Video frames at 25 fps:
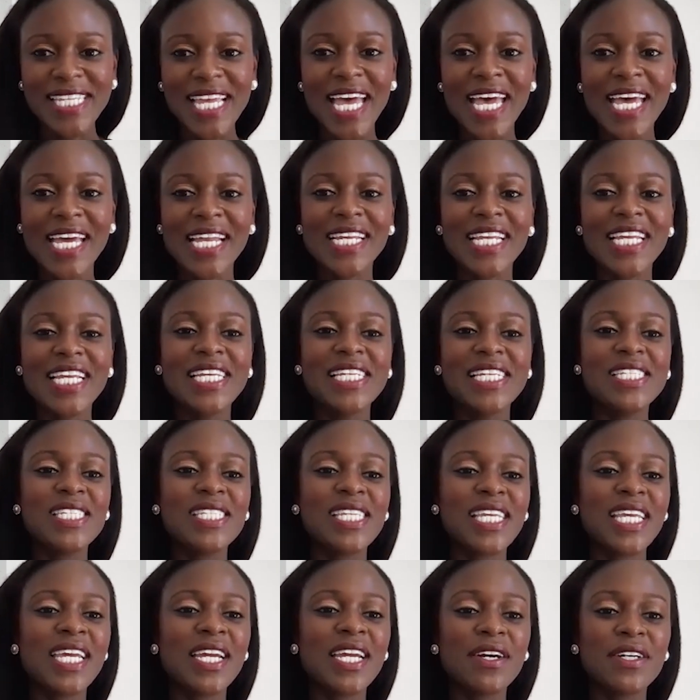And he's
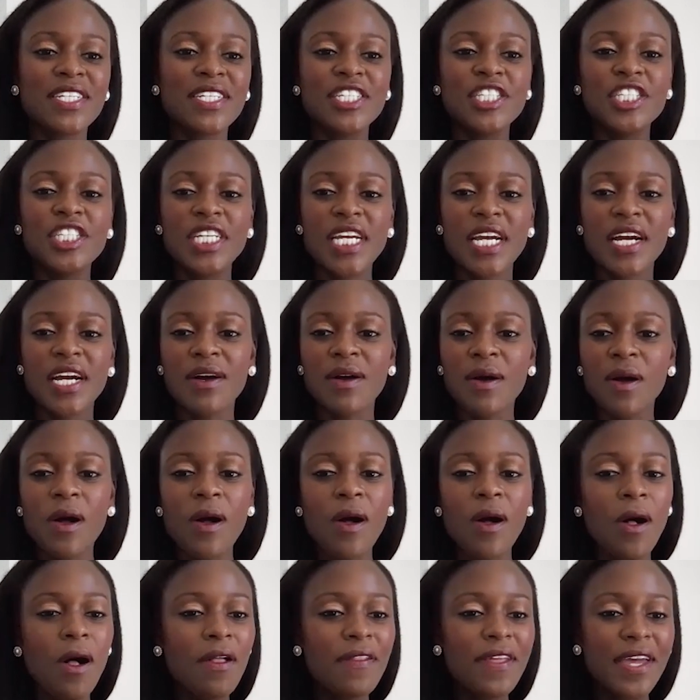here to share
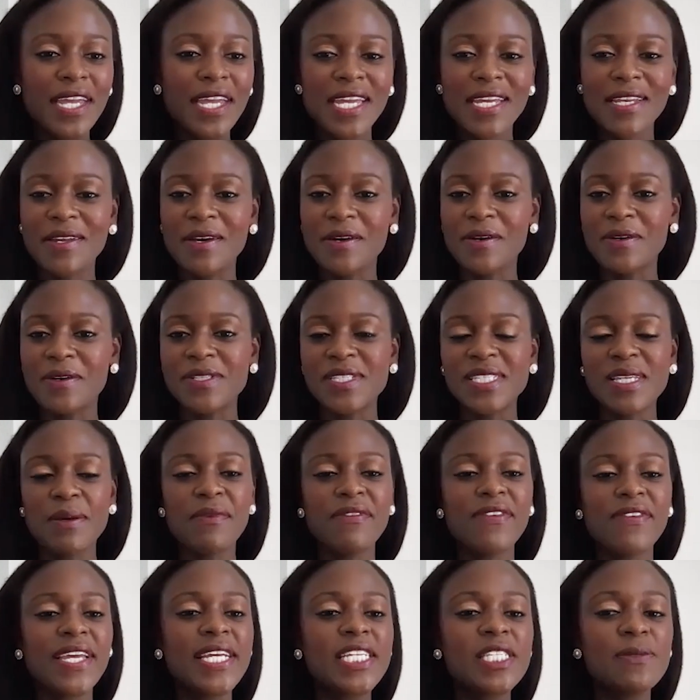all that he knows, some
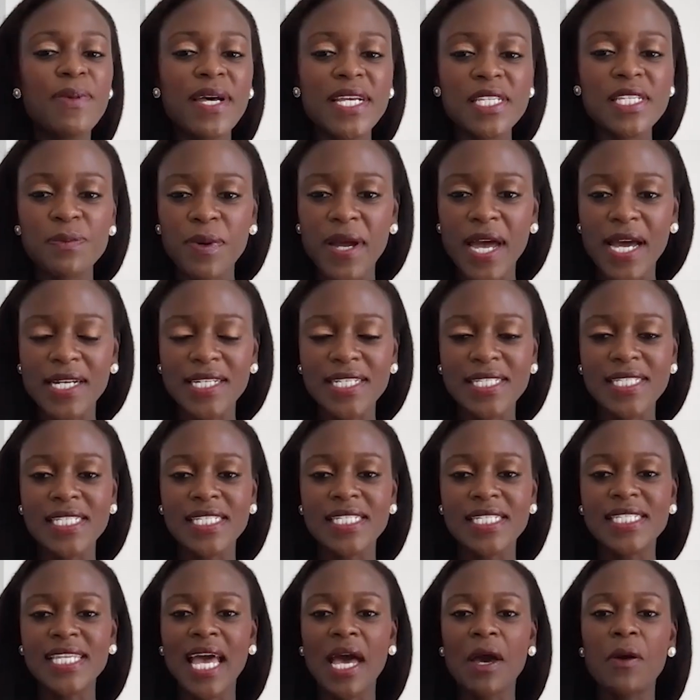of his best
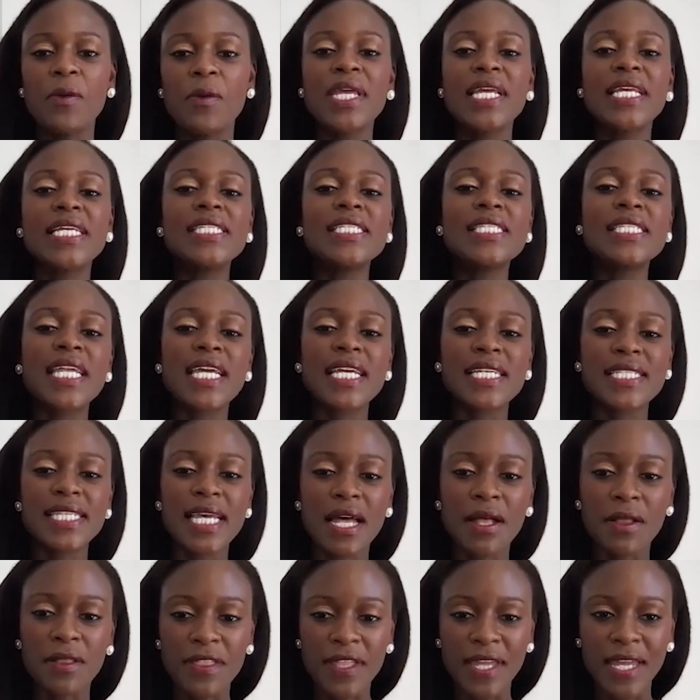practices, how he stays
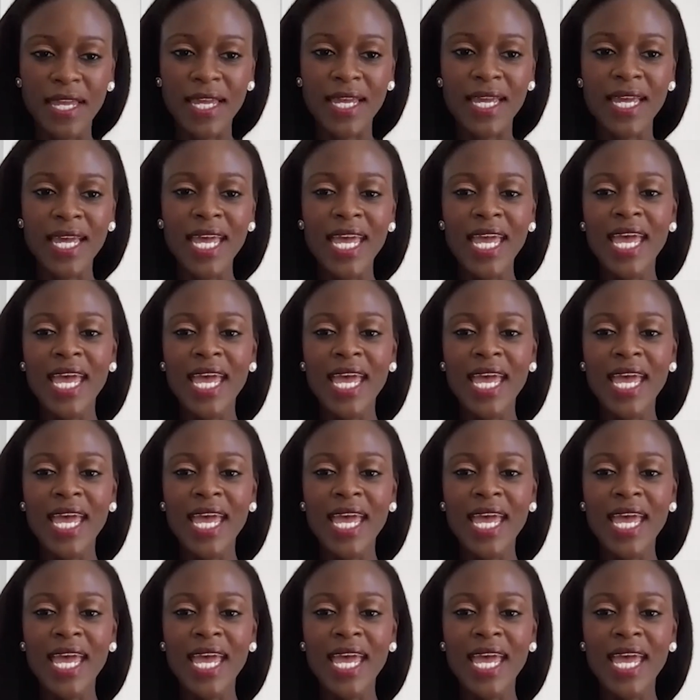healthy